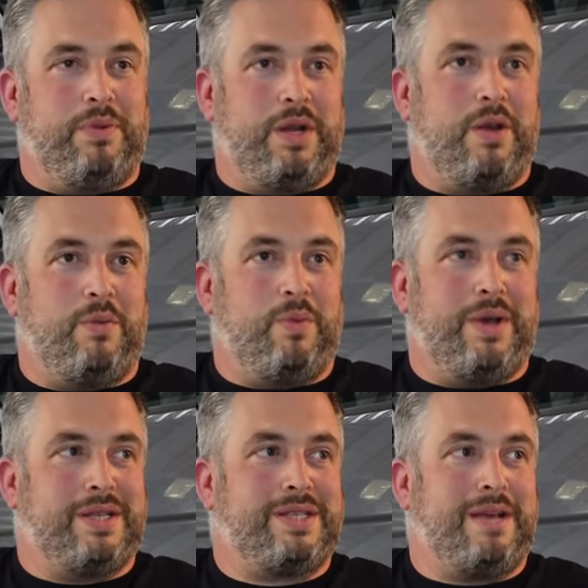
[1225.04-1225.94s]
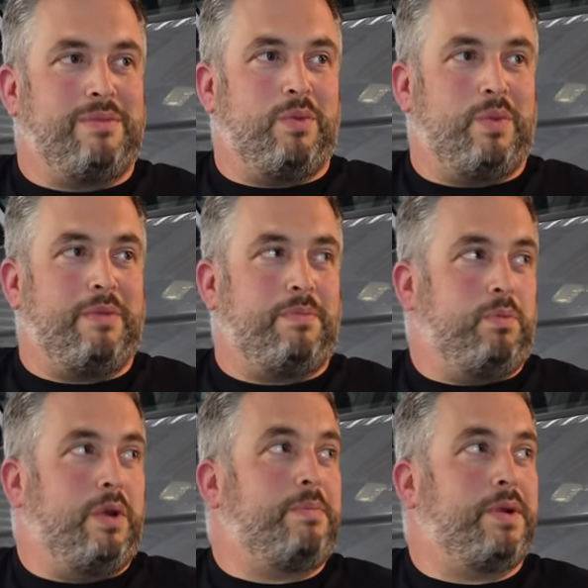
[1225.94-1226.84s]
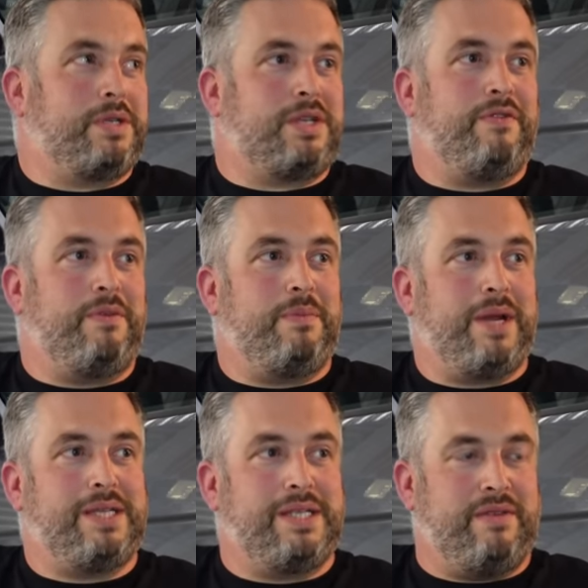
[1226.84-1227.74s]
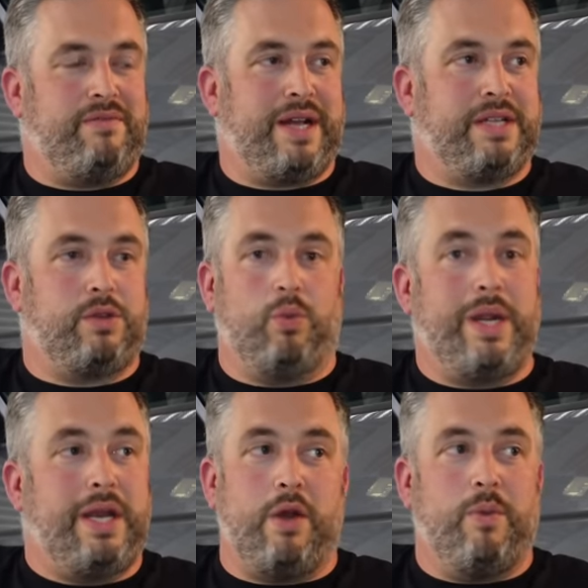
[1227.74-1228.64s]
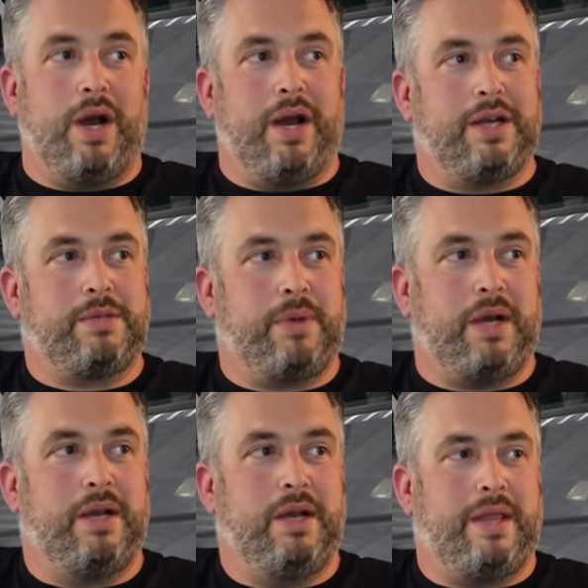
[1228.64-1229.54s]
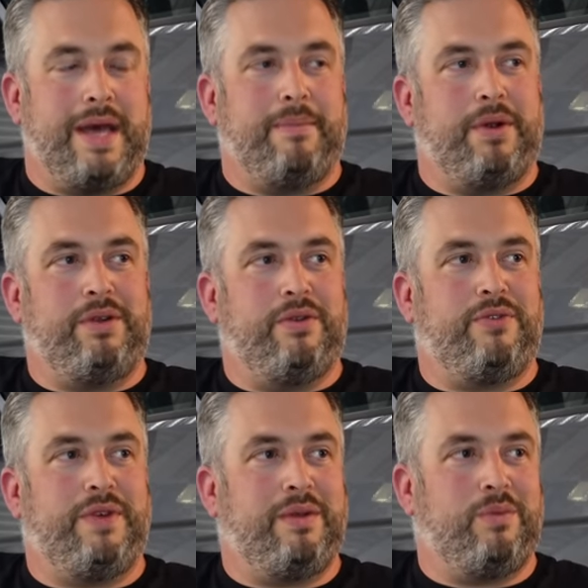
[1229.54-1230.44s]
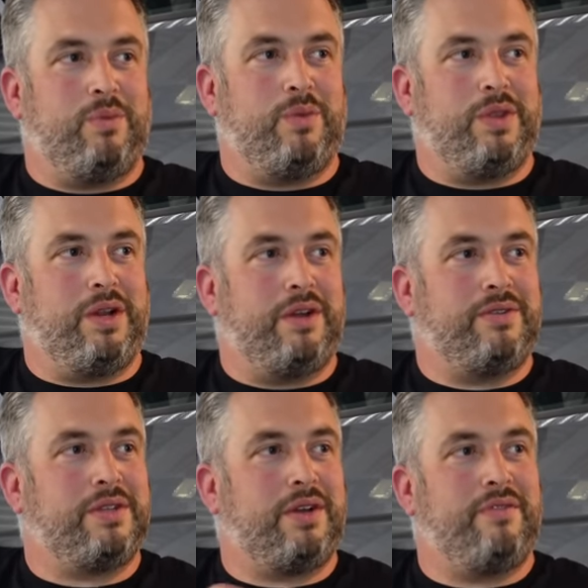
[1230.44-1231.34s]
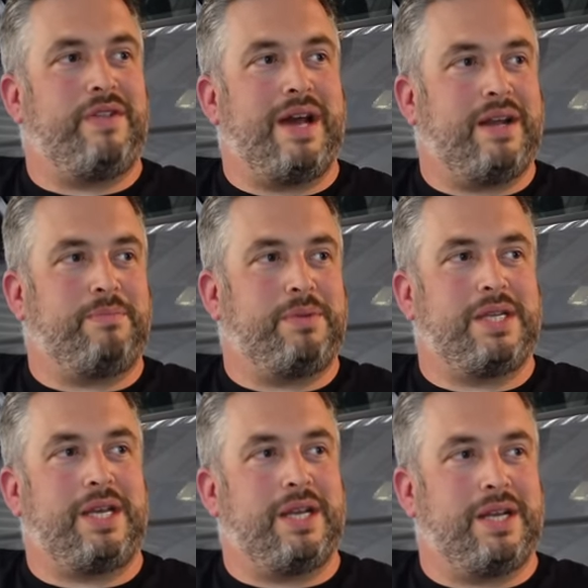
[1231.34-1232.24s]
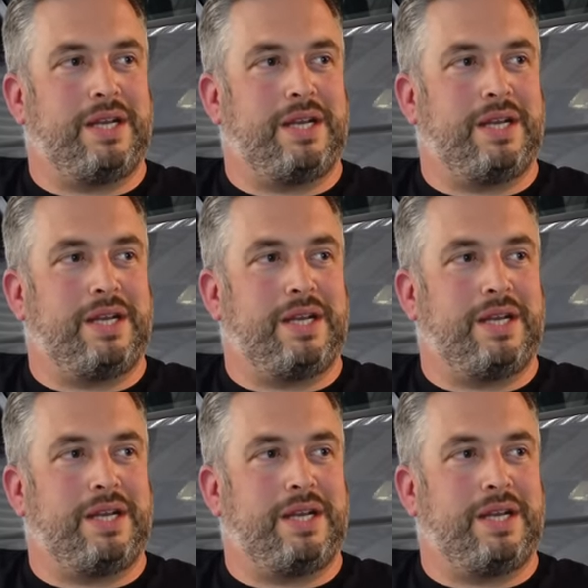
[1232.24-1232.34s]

the same that we put stuff in places in vans that we know works, but that might not fit what the lifestyle of that particular